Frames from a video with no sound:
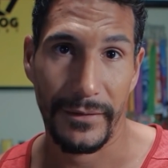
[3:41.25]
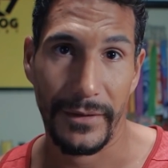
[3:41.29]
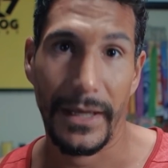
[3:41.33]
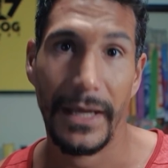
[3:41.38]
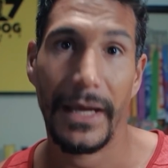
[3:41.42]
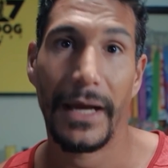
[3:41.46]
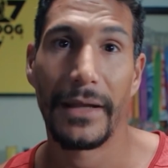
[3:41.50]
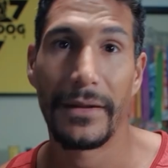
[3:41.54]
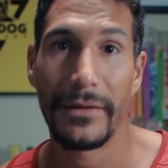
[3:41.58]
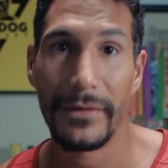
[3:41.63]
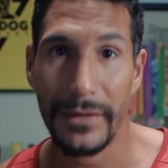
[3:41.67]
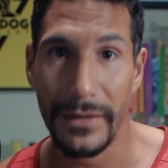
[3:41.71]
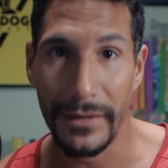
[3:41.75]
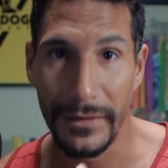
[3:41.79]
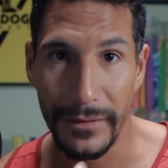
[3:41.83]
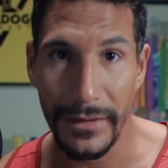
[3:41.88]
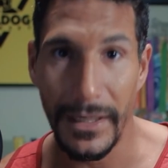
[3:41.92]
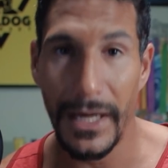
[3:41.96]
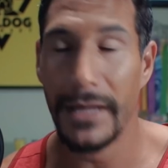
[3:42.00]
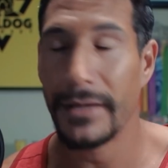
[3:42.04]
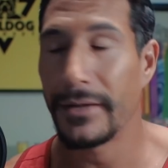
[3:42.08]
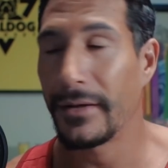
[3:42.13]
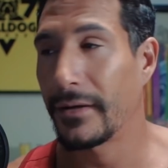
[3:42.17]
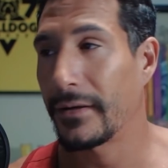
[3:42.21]
Okay, I look a
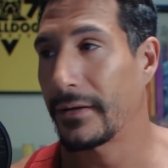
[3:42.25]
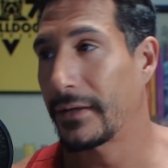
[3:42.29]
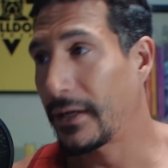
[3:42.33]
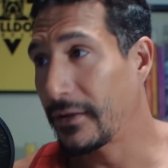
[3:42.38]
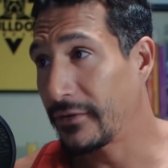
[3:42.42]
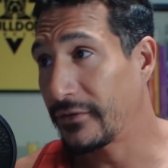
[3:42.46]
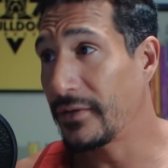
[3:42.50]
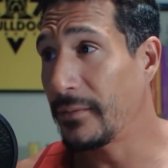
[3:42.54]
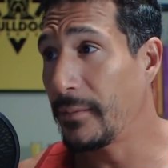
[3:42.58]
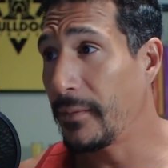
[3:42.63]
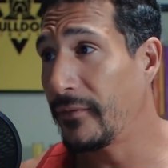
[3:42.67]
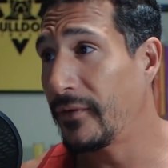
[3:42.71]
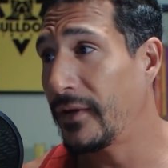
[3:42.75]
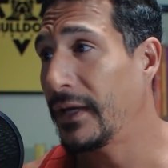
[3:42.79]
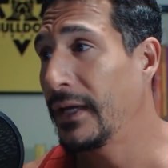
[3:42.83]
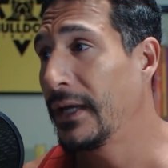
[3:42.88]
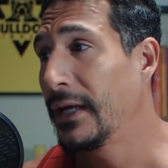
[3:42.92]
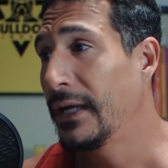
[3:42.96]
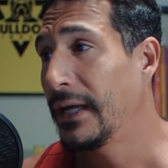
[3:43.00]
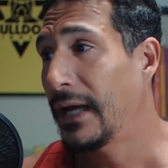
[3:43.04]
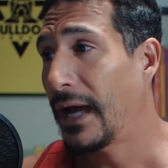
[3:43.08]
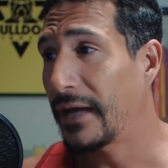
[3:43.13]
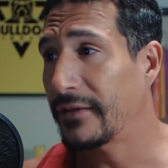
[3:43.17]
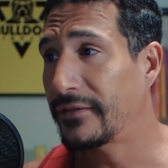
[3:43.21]
lot younger now. Some of it
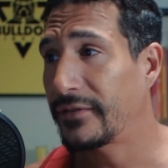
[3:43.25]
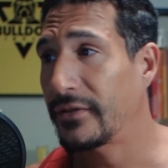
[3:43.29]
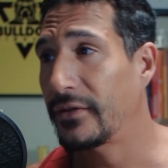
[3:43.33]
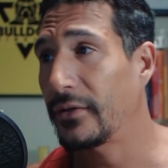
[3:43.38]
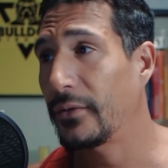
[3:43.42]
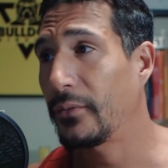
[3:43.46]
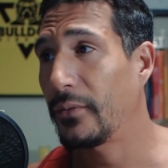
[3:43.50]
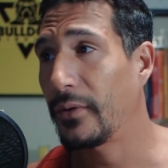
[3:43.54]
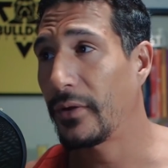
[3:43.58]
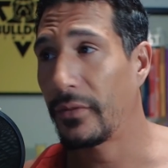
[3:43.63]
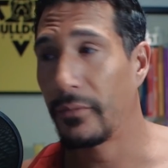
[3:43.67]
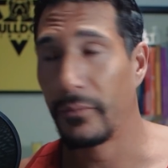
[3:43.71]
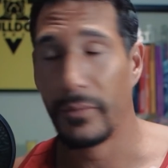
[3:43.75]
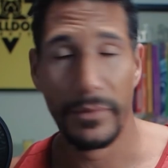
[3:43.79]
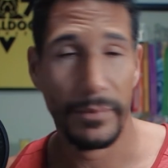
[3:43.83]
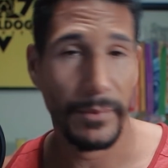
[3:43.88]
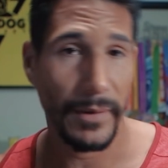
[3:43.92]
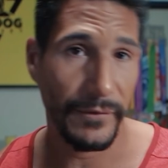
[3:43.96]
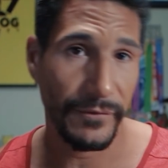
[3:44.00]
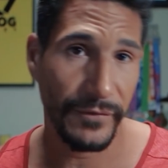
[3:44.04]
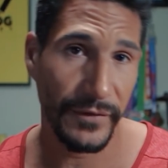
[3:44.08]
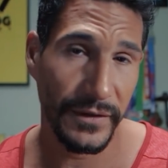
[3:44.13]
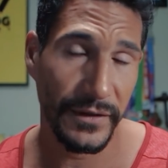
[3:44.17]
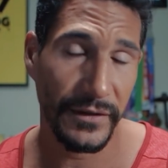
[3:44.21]
has to do with with
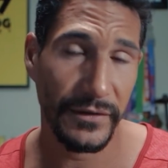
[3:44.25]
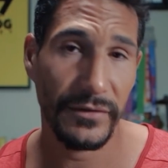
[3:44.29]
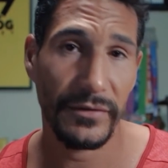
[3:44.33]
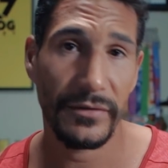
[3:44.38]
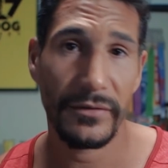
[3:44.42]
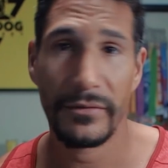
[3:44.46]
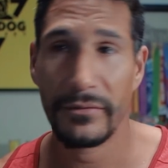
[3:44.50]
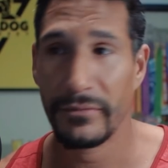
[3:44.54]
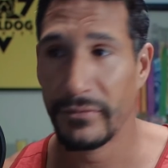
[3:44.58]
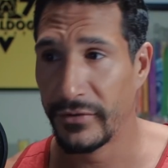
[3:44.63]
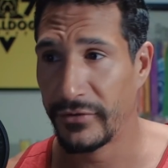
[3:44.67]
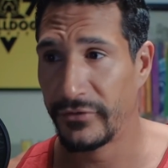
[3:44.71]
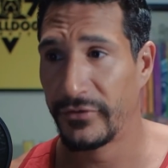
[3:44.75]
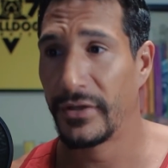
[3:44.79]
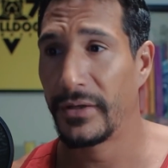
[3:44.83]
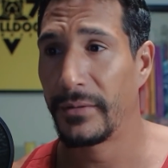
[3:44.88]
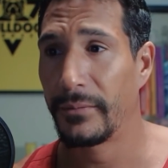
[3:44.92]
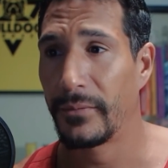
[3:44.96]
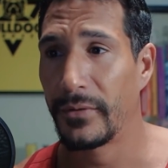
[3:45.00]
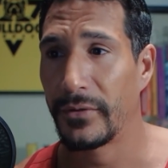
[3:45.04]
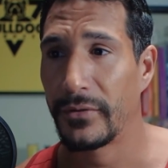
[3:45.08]
my fitness regime,